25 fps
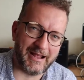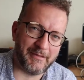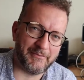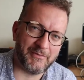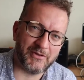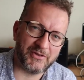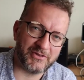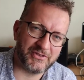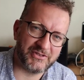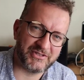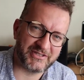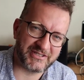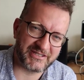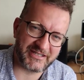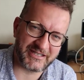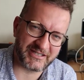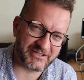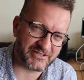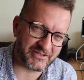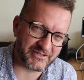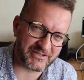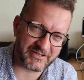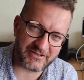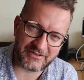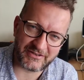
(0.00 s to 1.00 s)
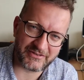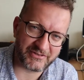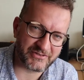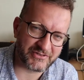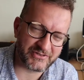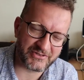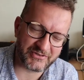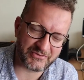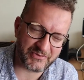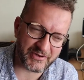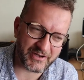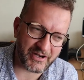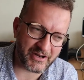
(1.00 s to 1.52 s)
I'm not using CentOS. I'm not
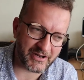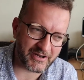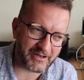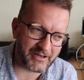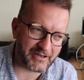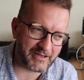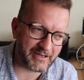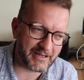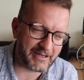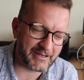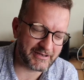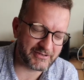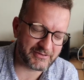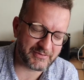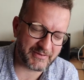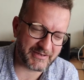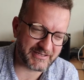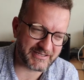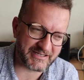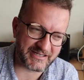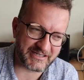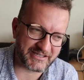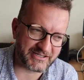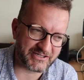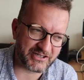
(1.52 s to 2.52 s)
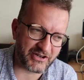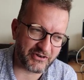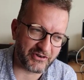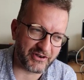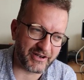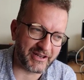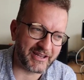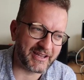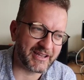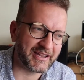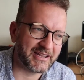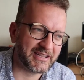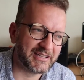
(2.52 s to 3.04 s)
using Red Hat Enterprise Next,
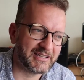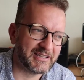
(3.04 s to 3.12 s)
sorry.